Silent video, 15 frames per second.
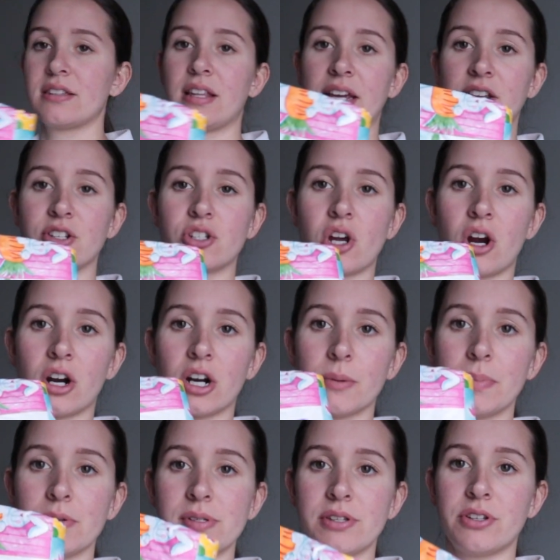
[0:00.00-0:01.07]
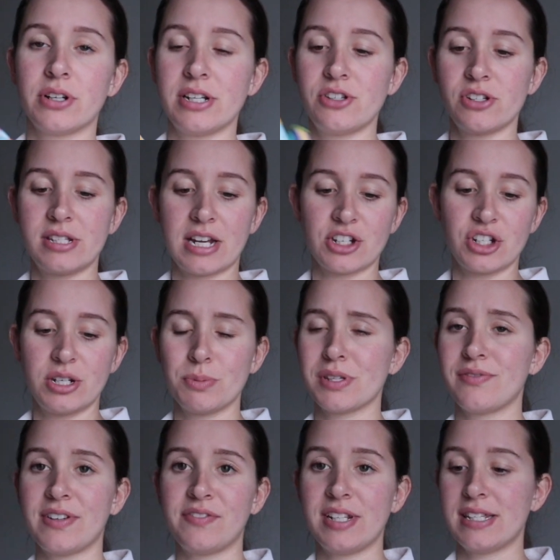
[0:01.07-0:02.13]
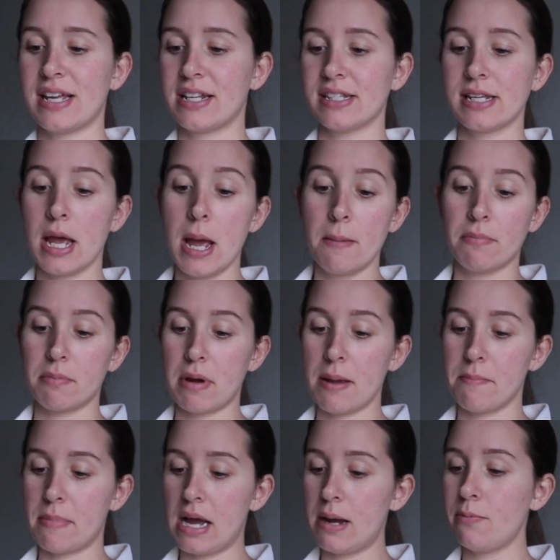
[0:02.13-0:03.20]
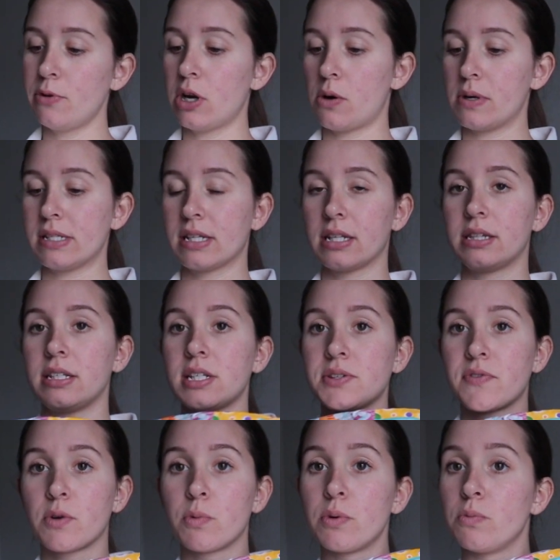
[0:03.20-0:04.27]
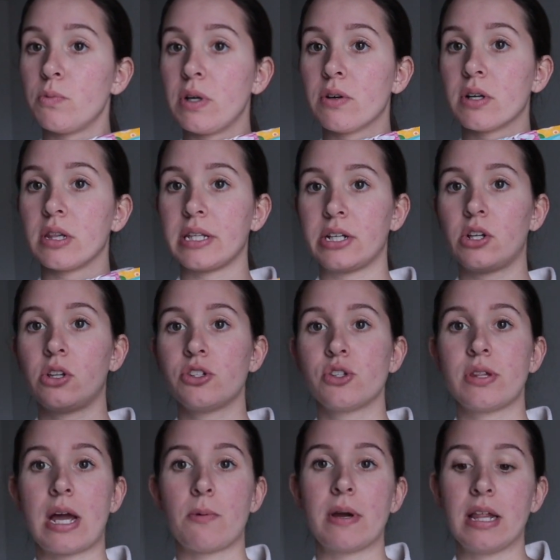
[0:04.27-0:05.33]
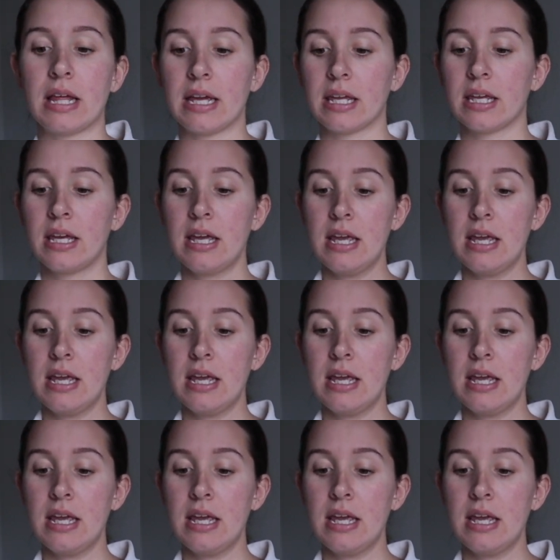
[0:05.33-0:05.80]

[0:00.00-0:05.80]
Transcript: like tarp. It was in their Easter section, it was 50 cents. But my mom would always get these for when we were little. So that way like,